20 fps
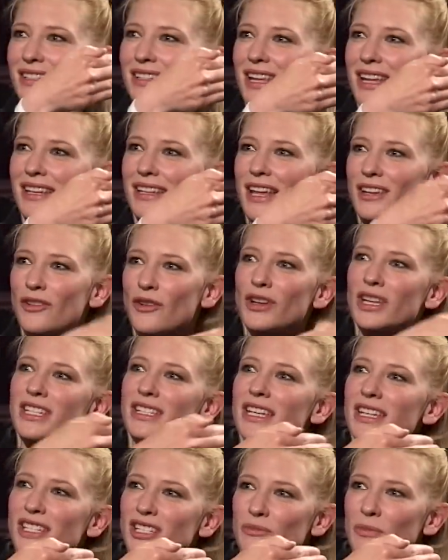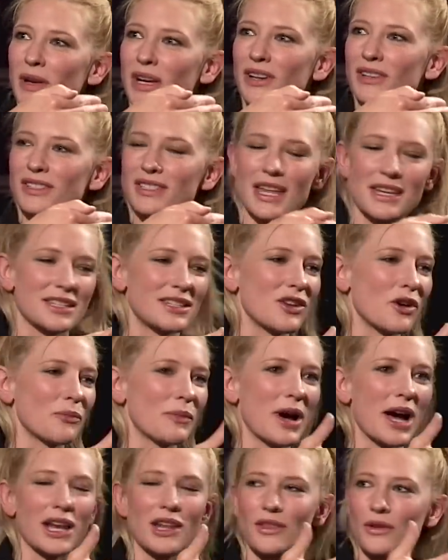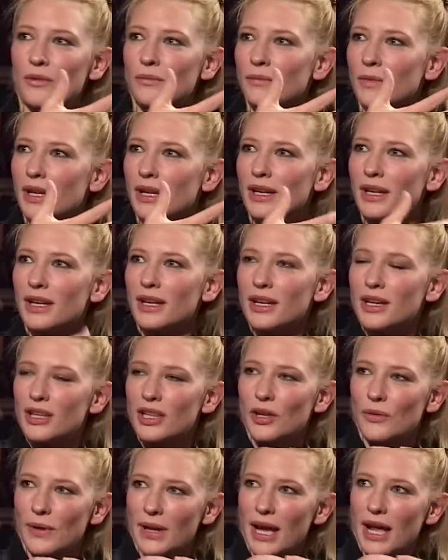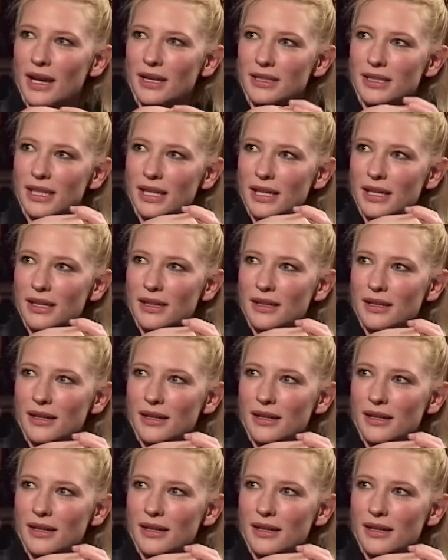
They're, they don't exist because that's not part of the, the reality.